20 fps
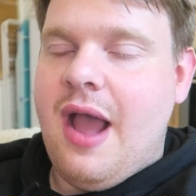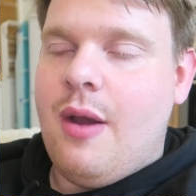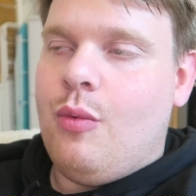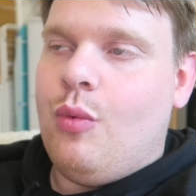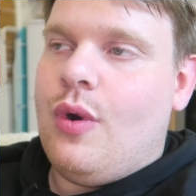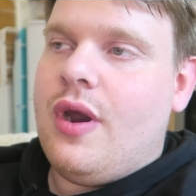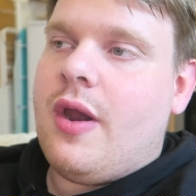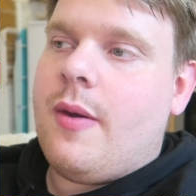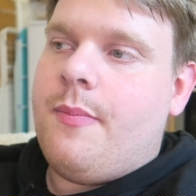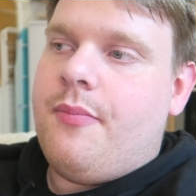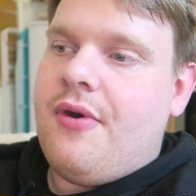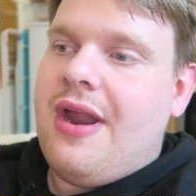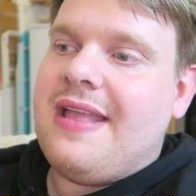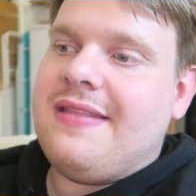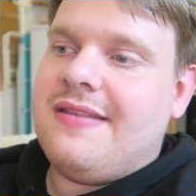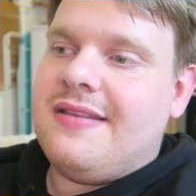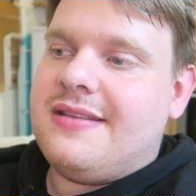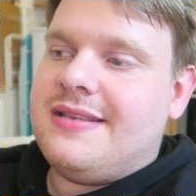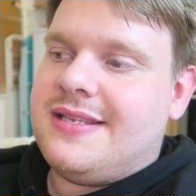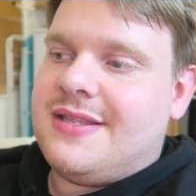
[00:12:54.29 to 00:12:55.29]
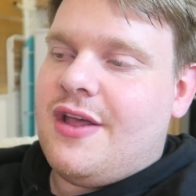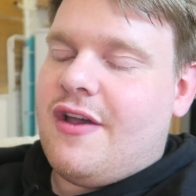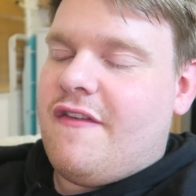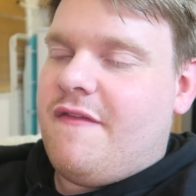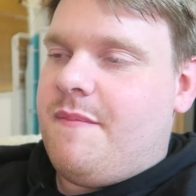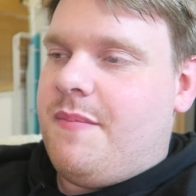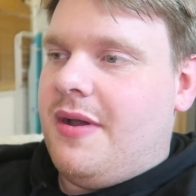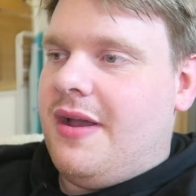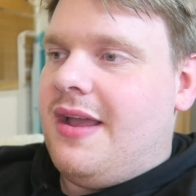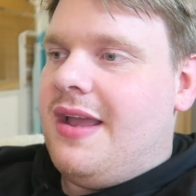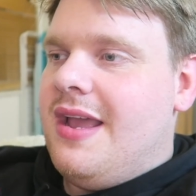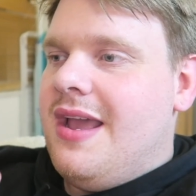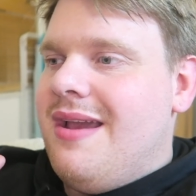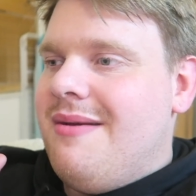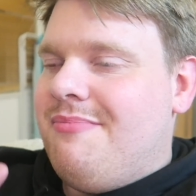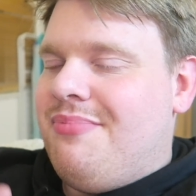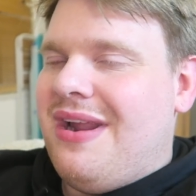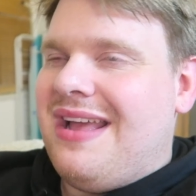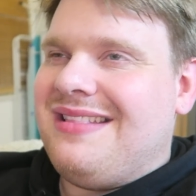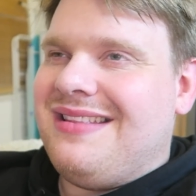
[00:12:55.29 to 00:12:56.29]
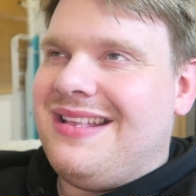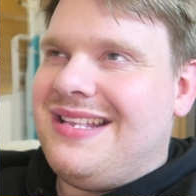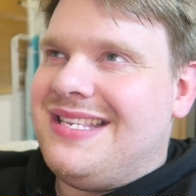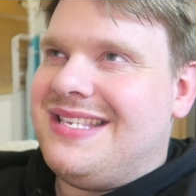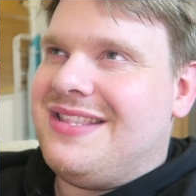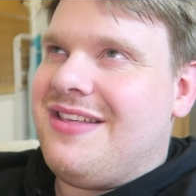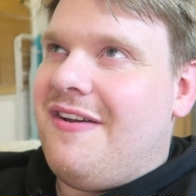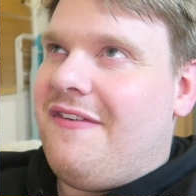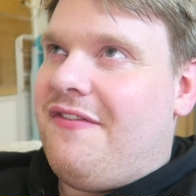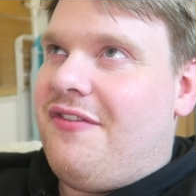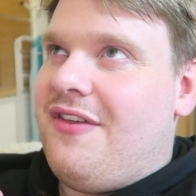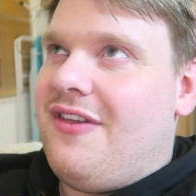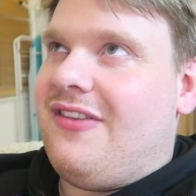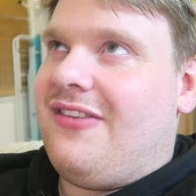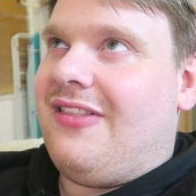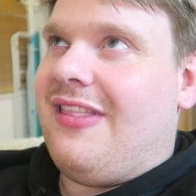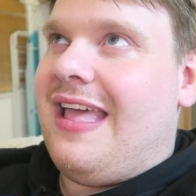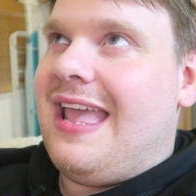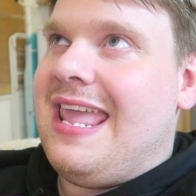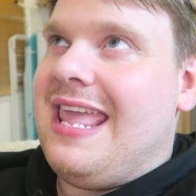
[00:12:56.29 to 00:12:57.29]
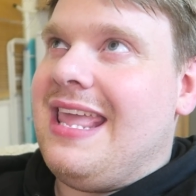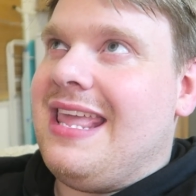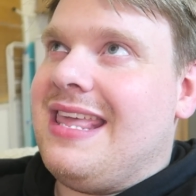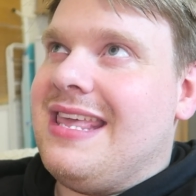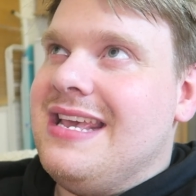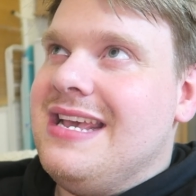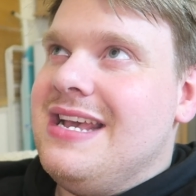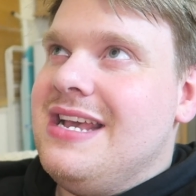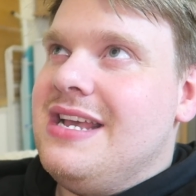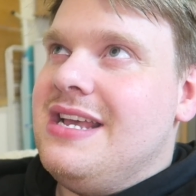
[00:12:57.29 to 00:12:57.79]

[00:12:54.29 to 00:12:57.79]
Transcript: I wear branded stuff, but branded stuff that's like